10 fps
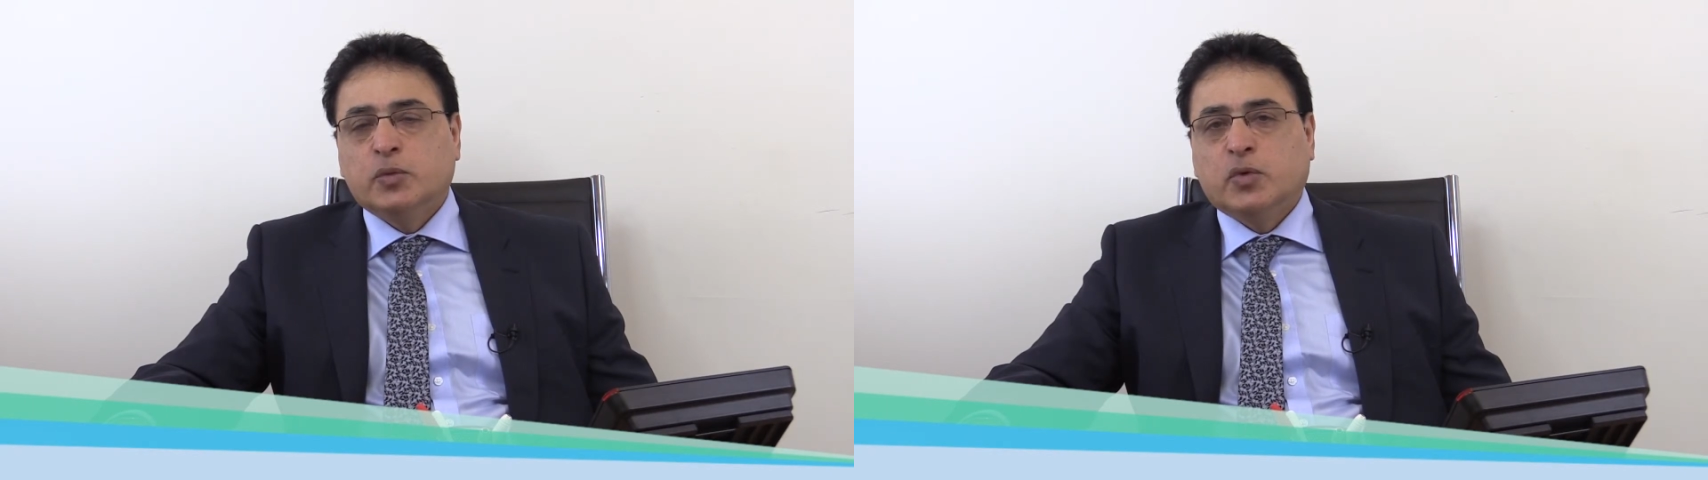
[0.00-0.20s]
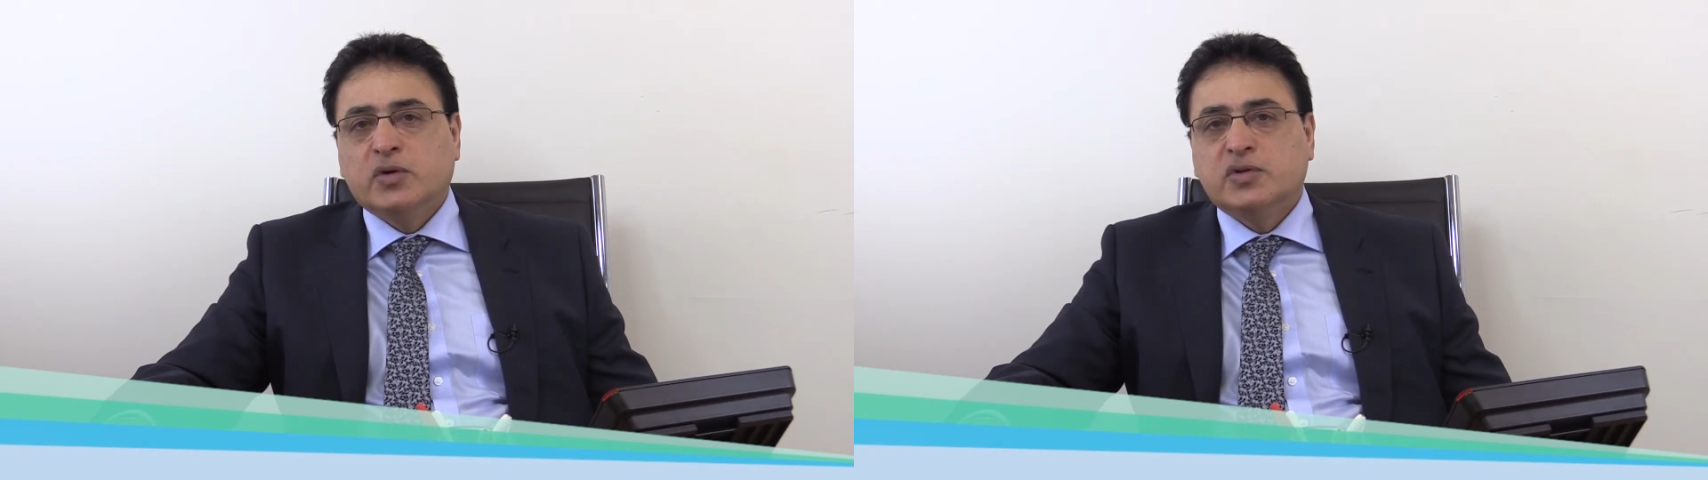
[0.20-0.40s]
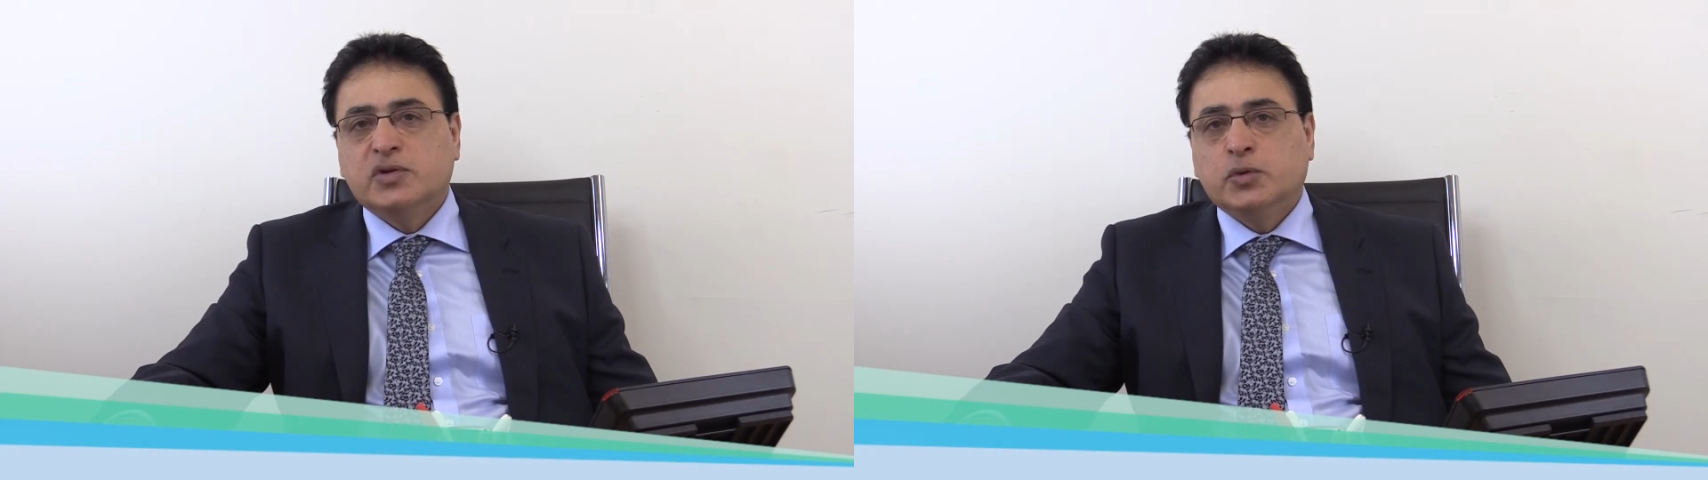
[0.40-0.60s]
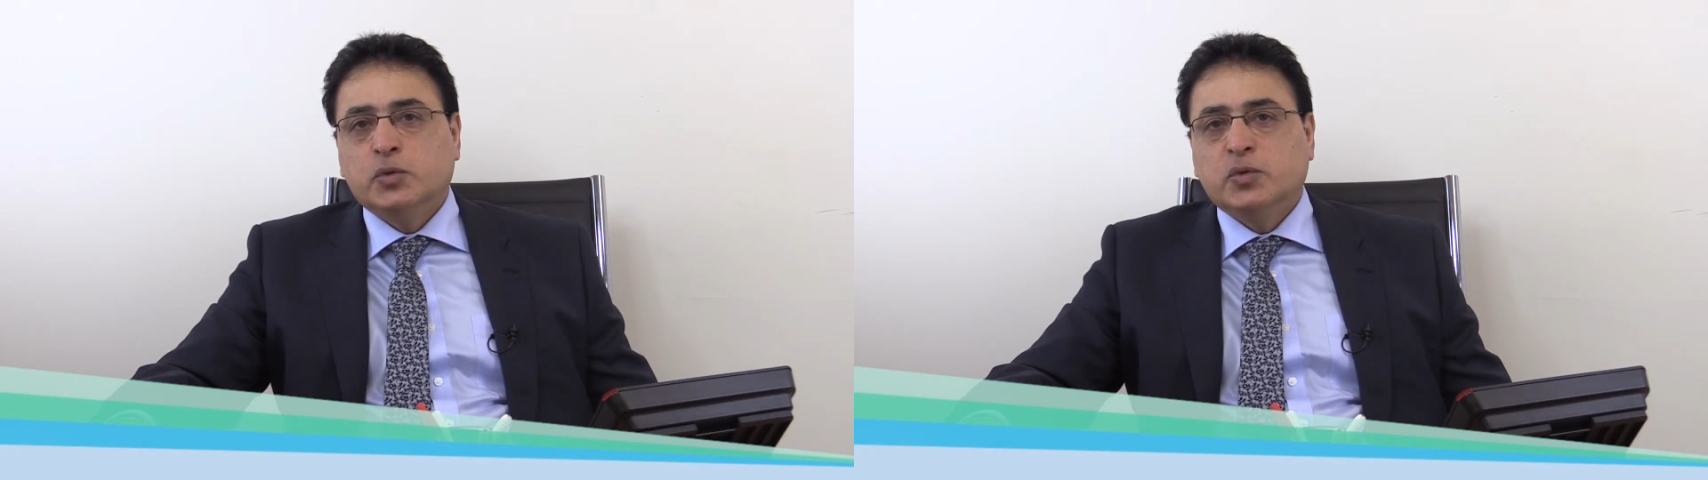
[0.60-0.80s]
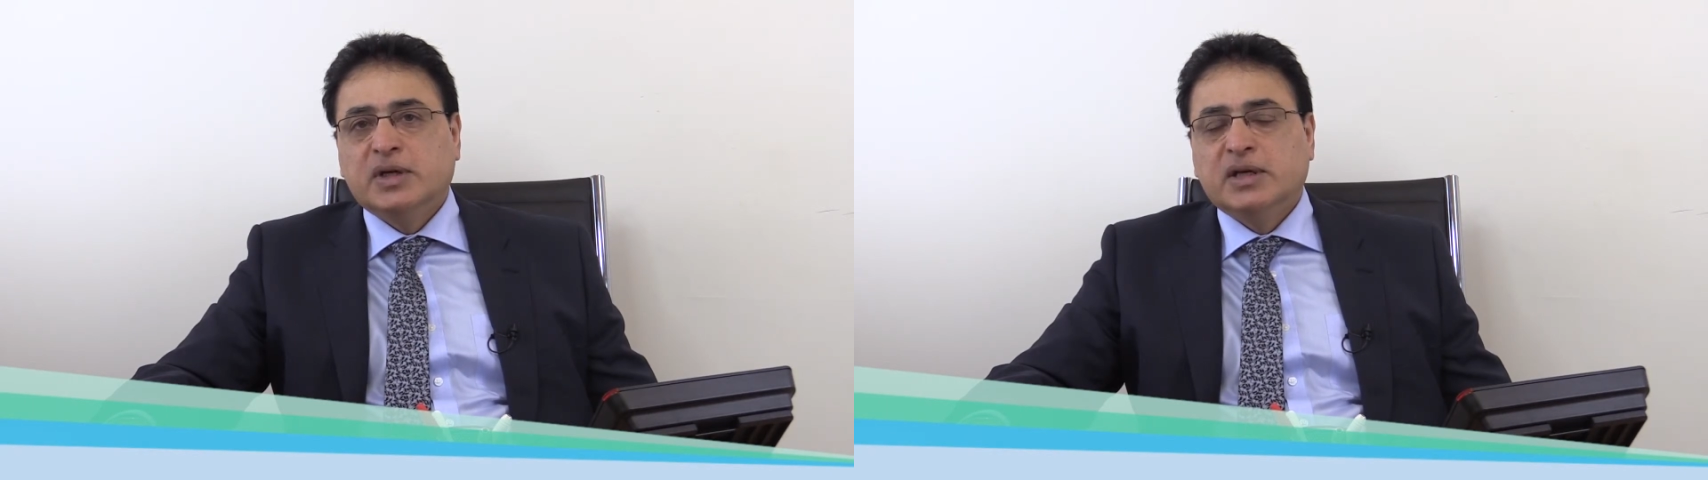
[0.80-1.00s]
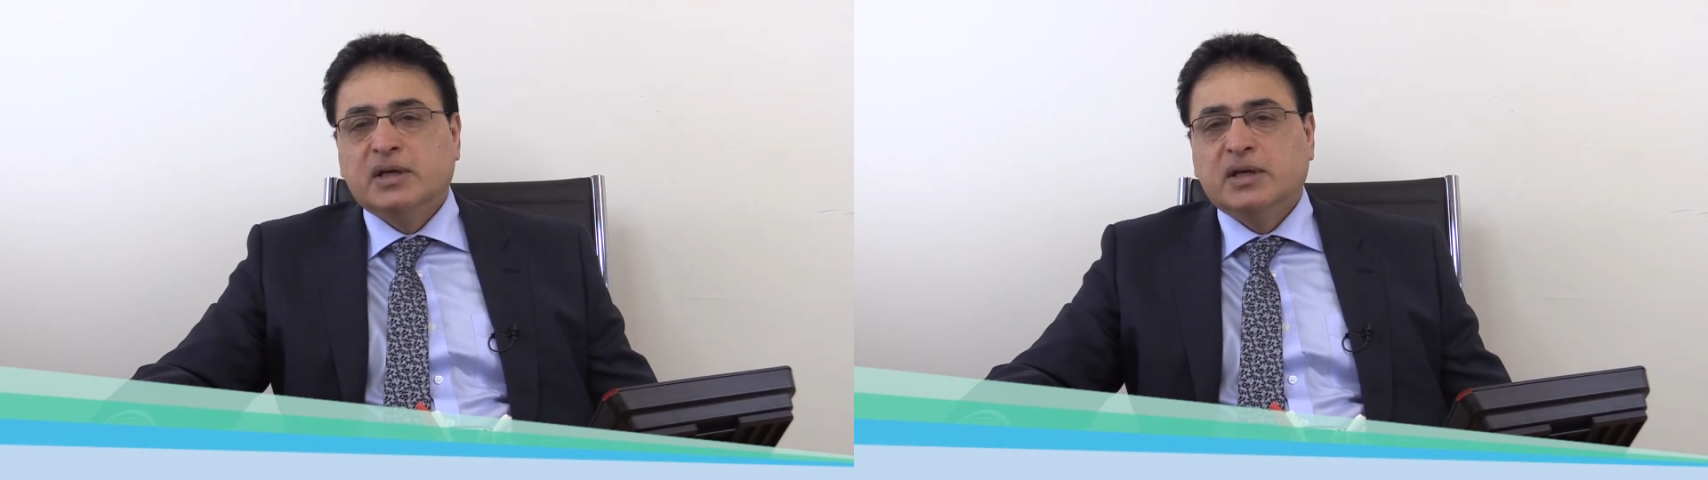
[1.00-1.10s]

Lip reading: would want to